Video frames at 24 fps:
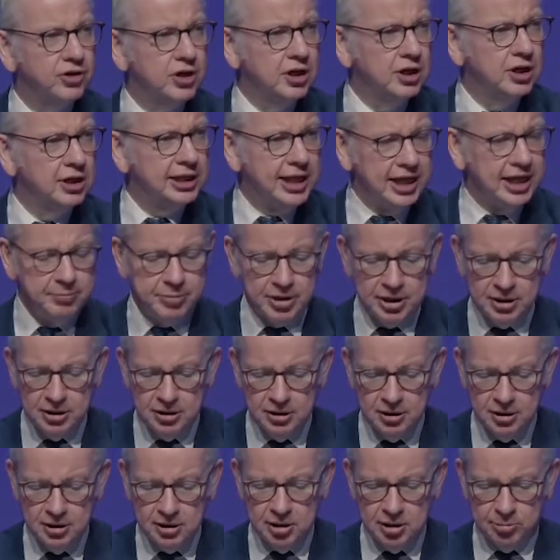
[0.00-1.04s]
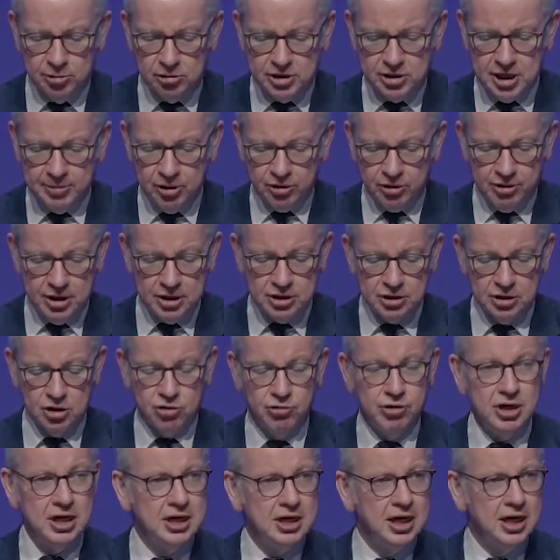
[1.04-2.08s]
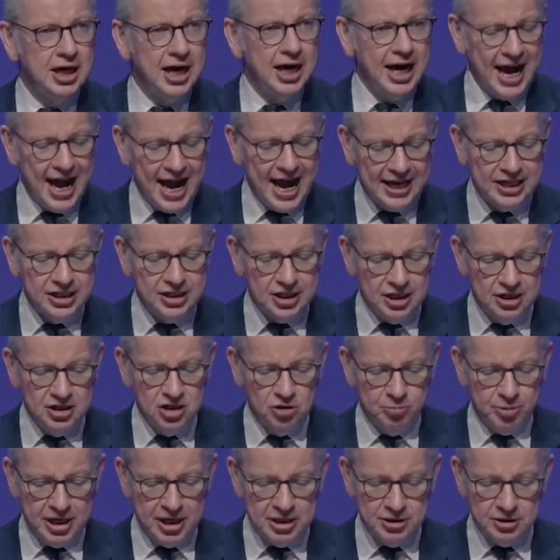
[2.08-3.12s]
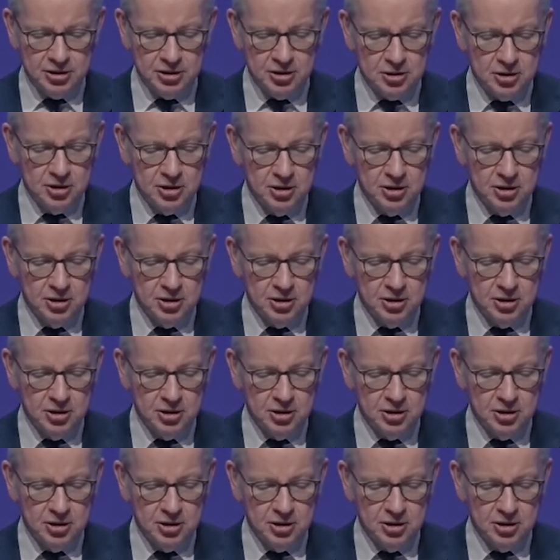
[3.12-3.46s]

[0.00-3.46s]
Labour, Liberal Democrat, Green and Independent,